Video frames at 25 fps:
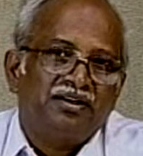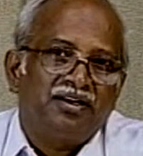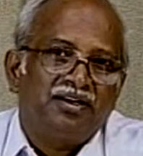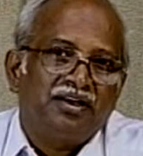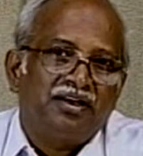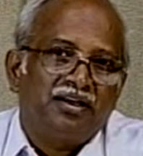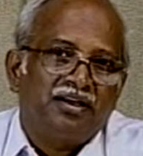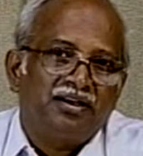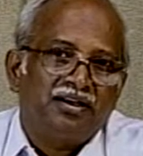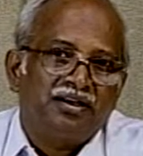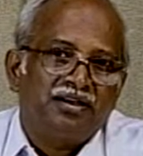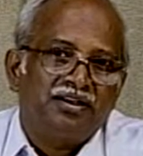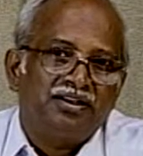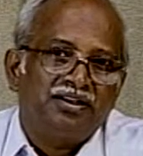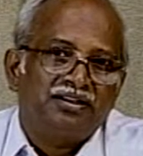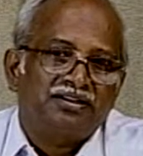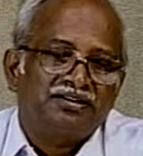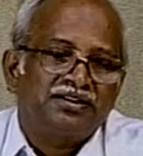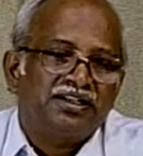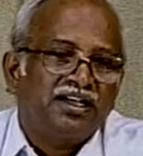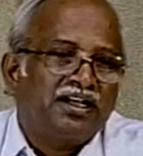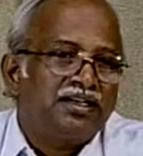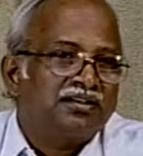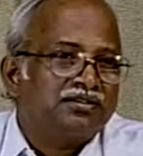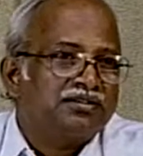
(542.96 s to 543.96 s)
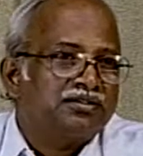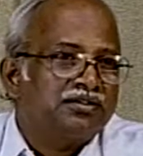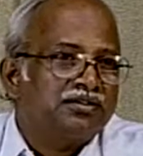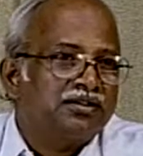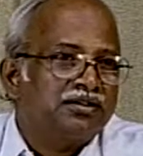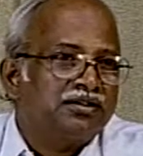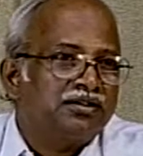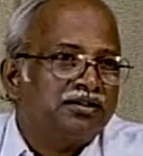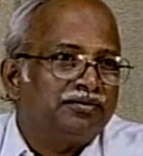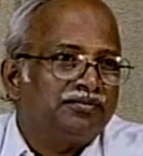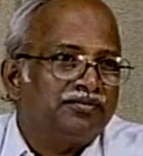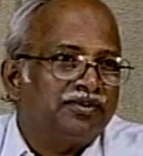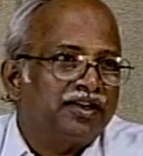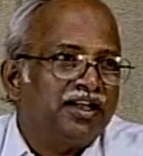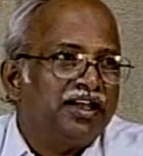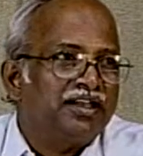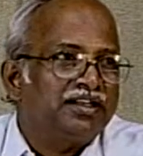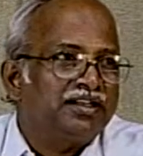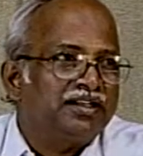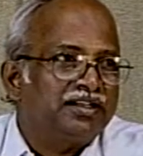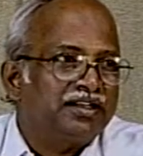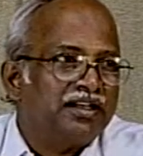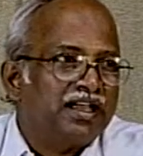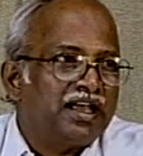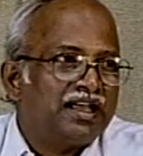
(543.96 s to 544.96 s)
is that
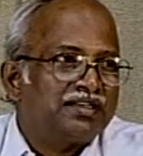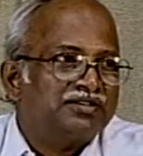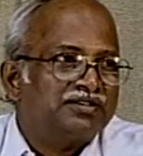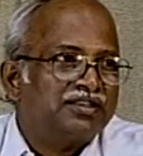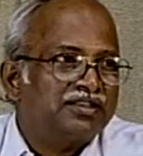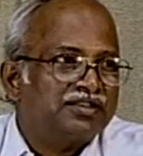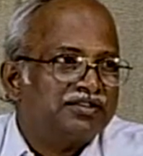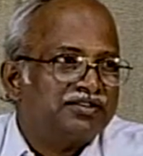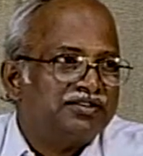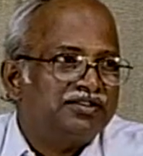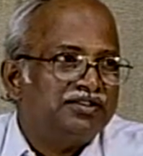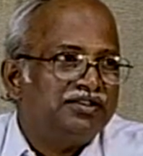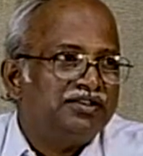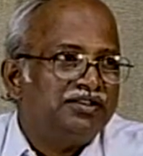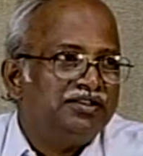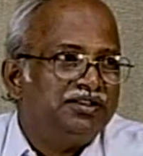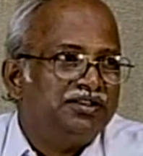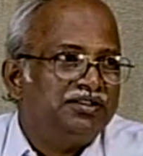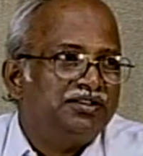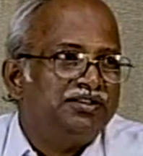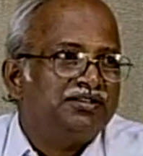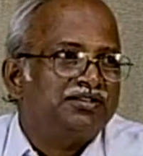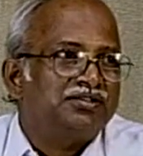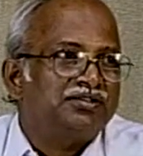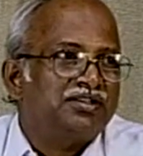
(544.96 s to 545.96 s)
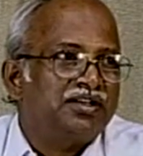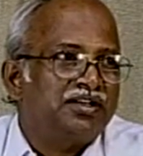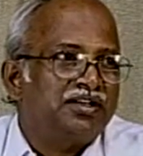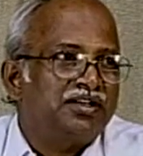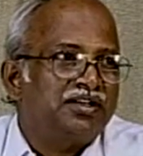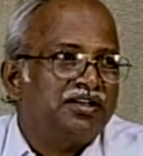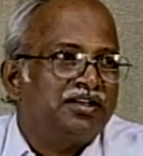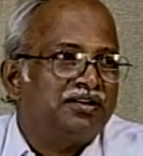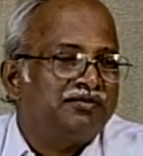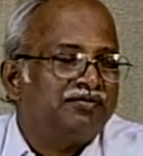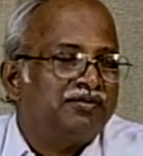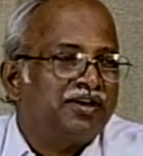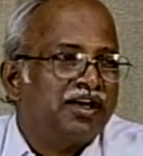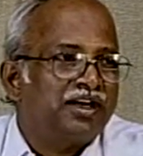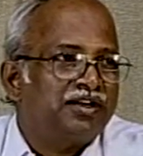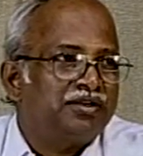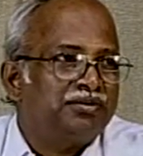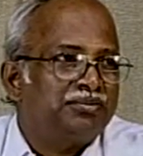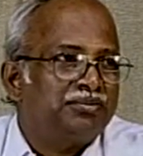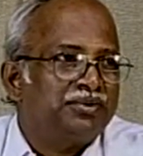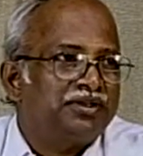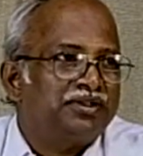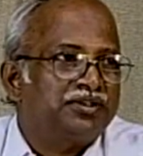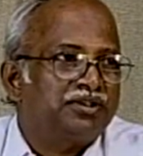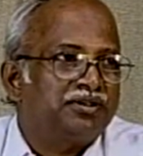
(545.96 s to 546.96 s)
flaring gas at sea is
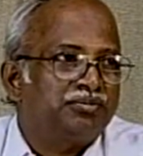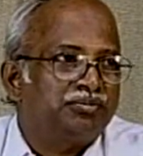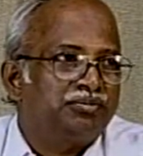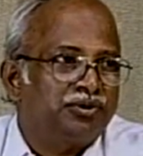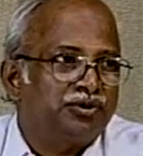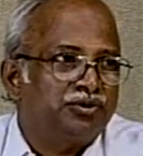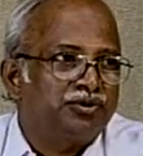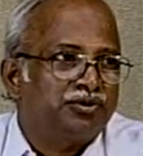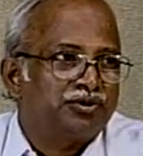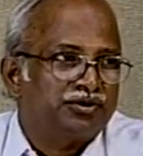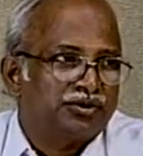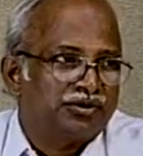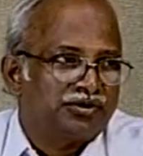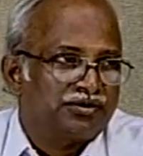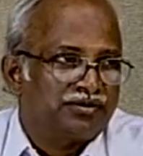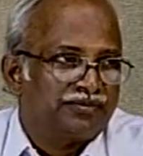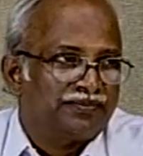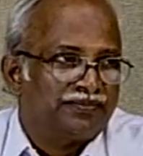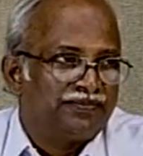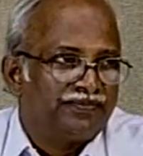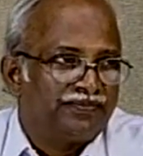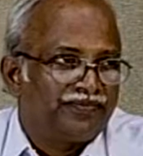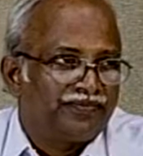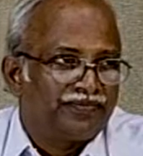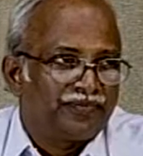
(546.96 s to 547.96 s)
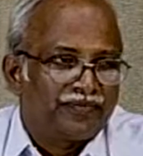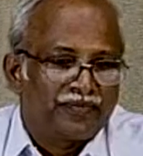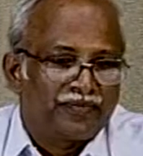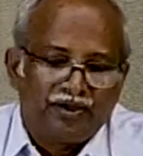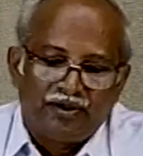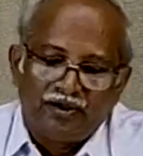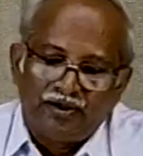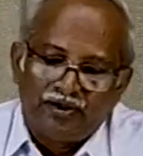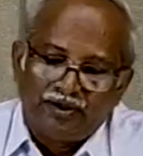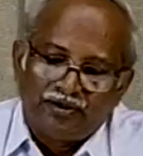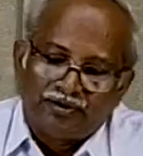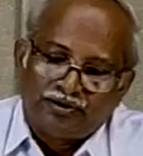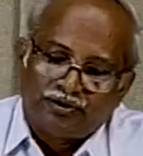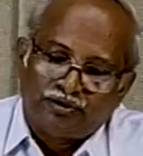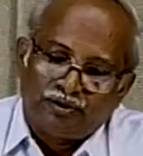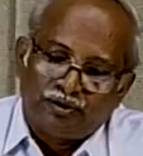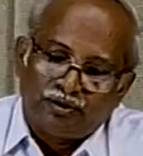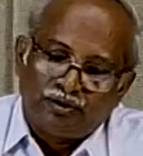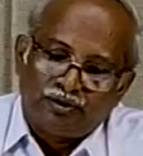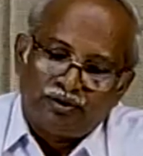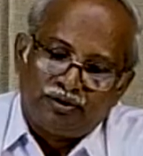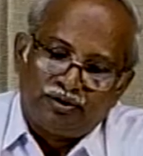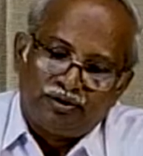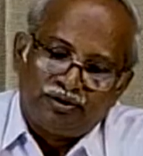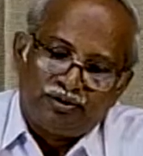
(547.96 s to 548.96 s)
environmental pollution.
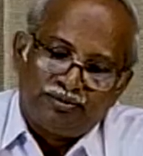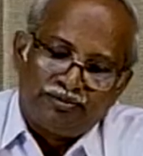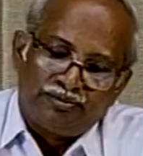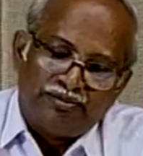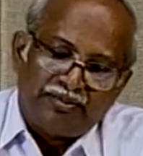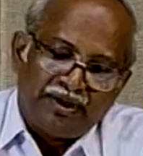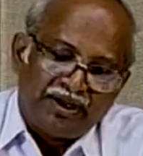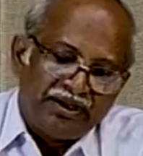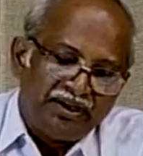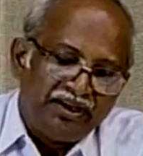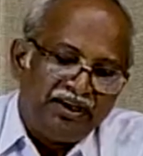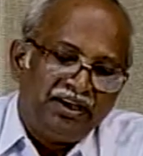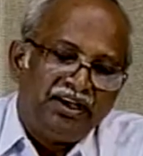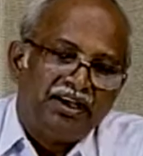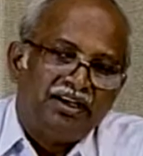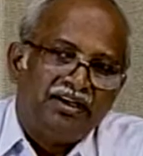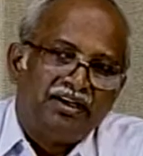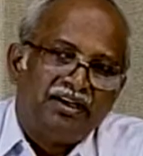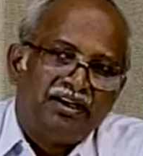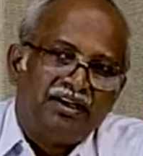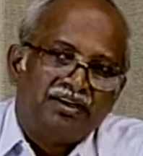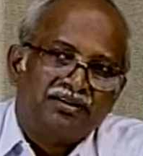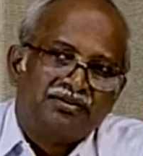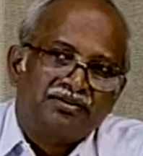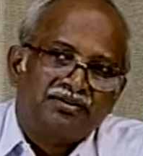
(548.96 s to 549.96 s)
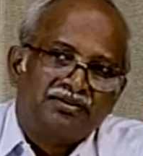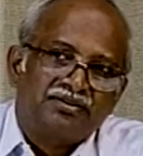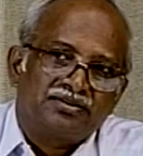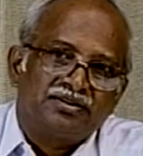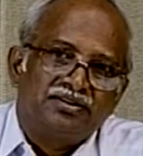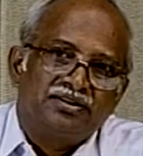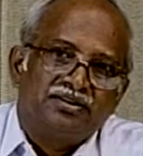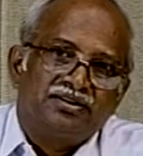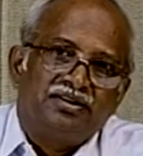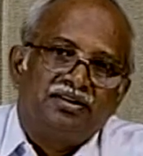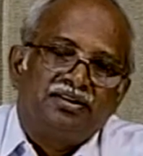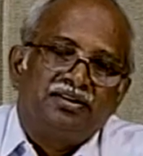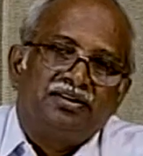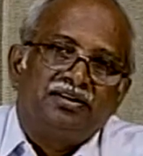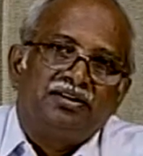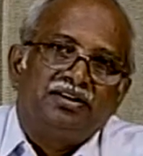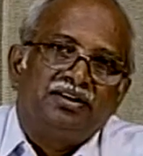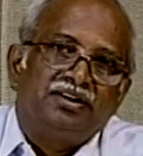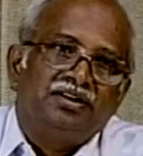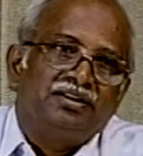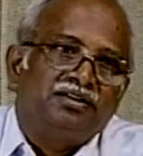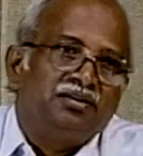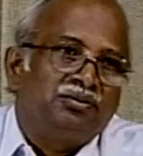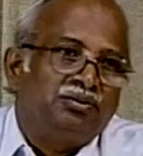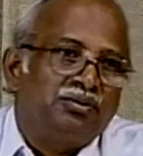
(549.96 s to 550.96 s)
So many areas
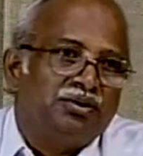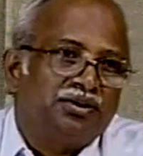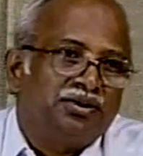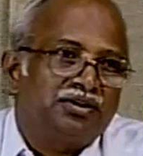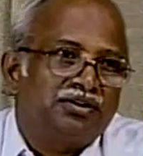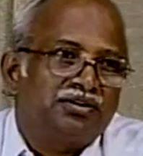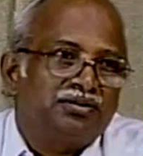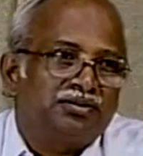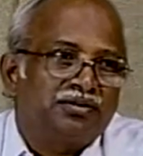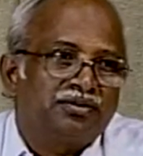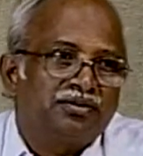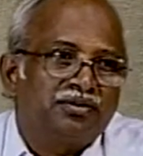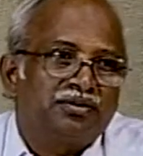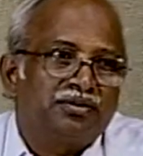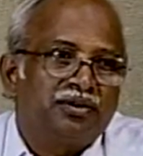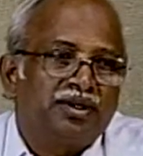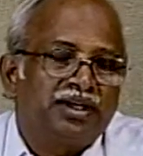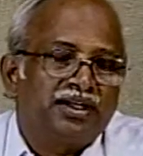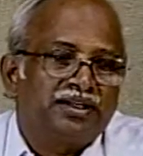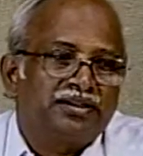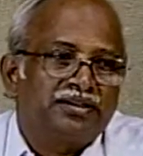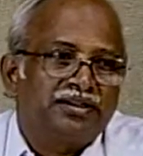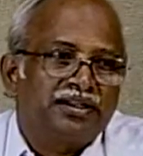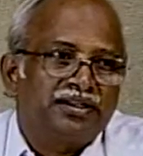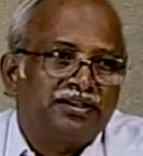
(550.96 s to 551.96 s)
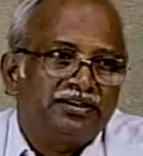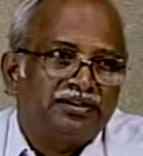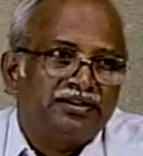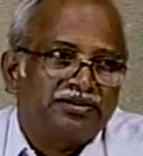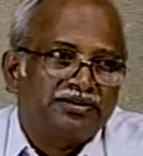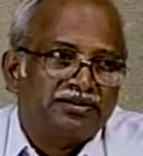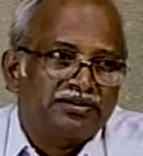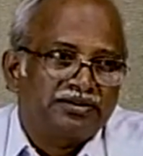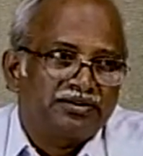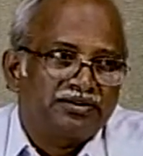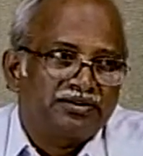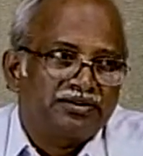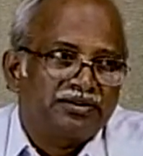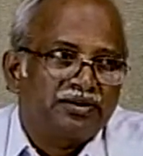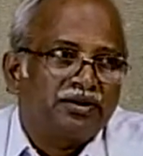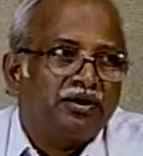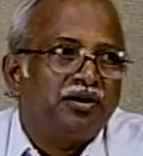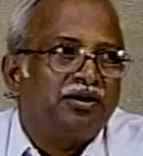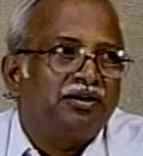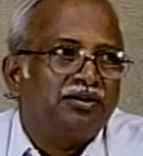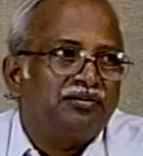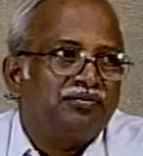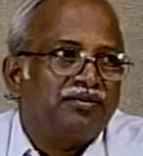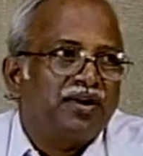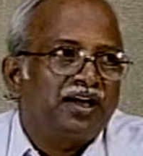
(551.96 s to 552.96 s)
in the world where there is
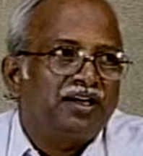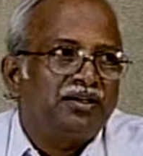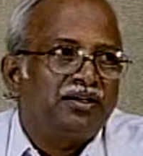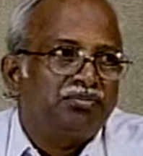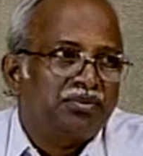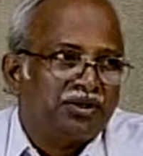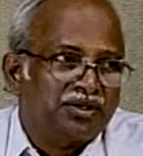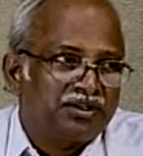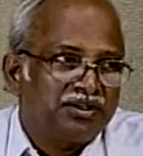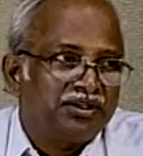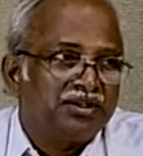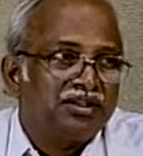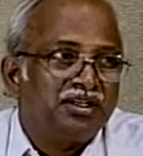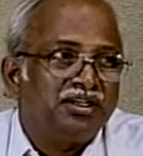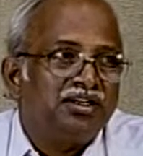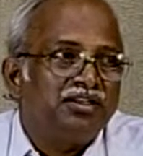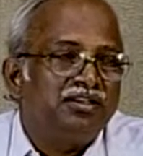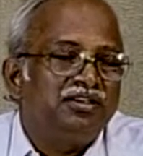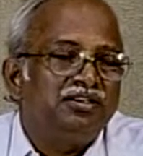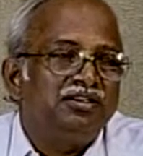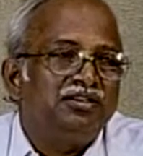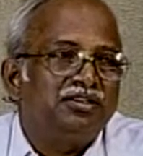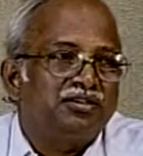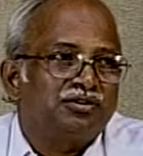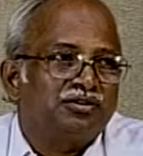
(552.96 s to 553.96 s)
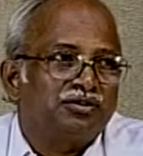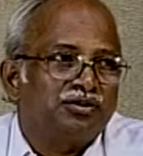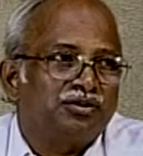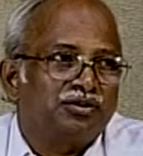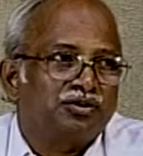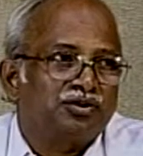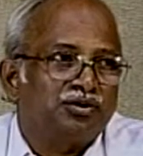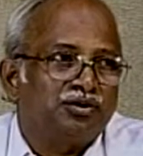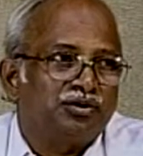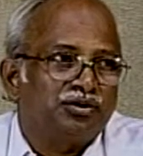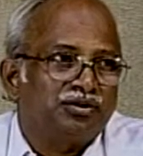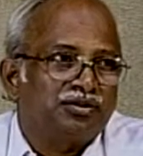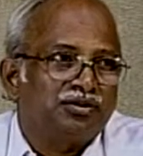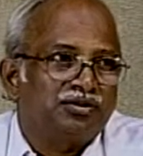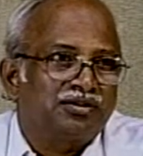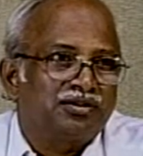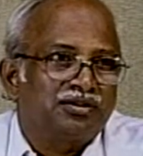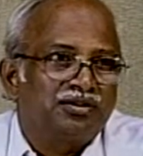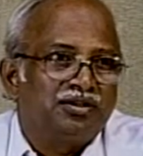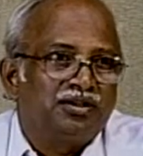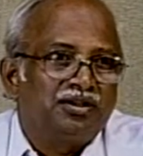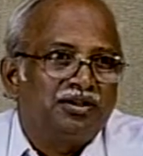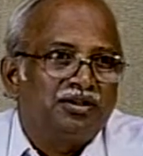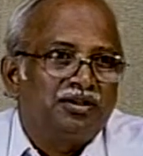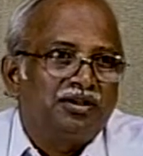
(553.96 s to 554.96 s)
oil find, particularly near the shore,
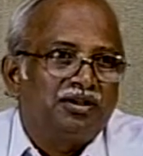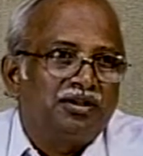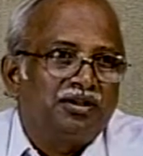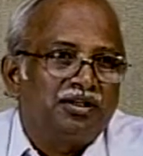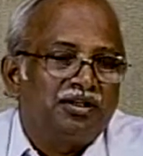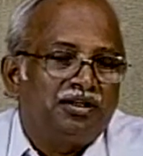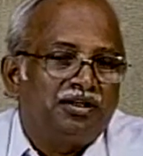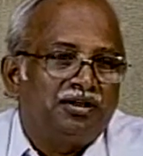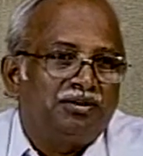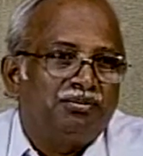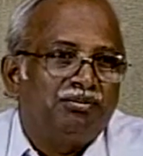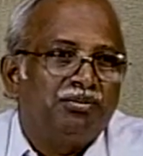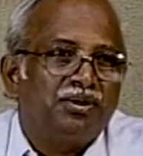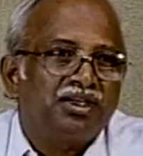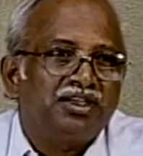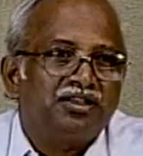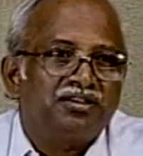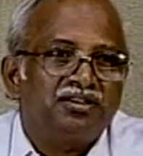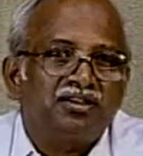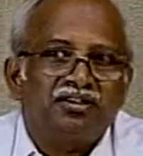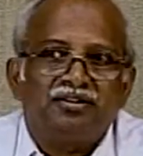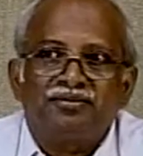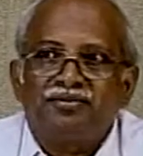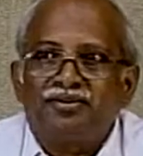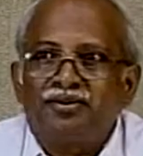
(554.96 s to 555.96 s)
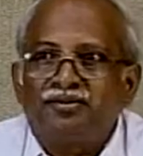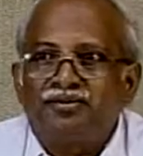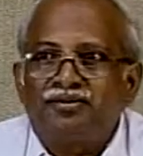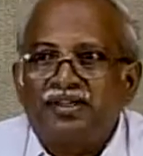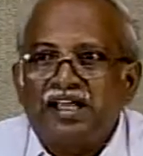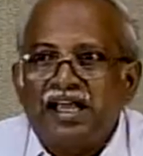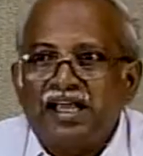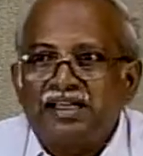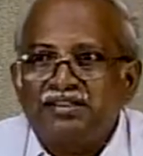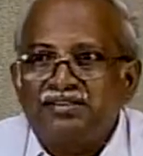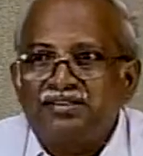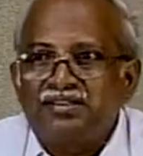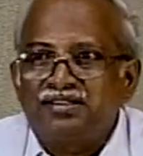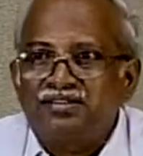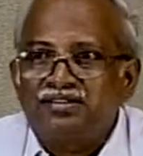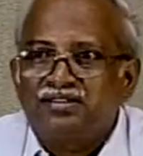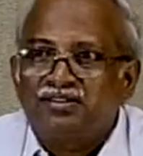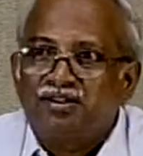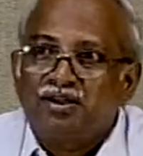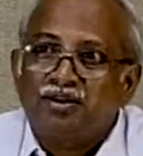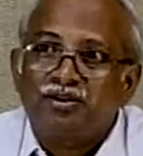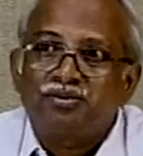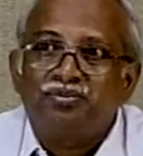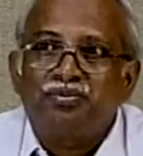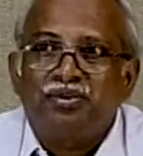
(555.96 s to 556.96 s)
burn off of gas is
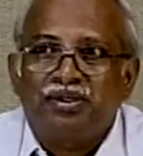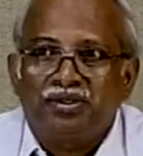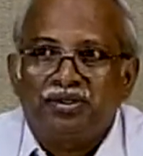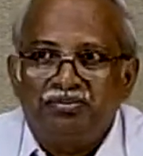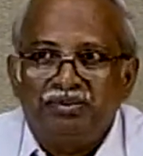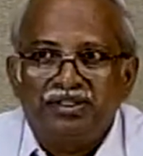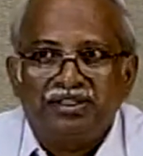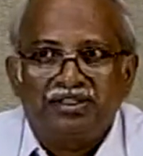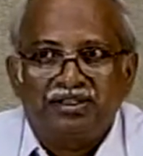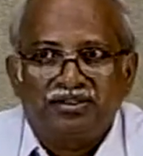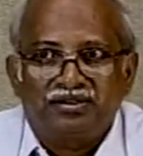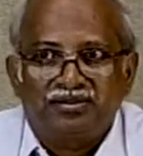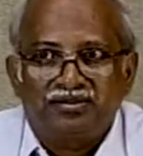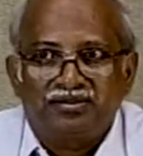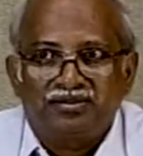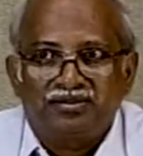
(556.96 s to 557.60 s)
not permitted.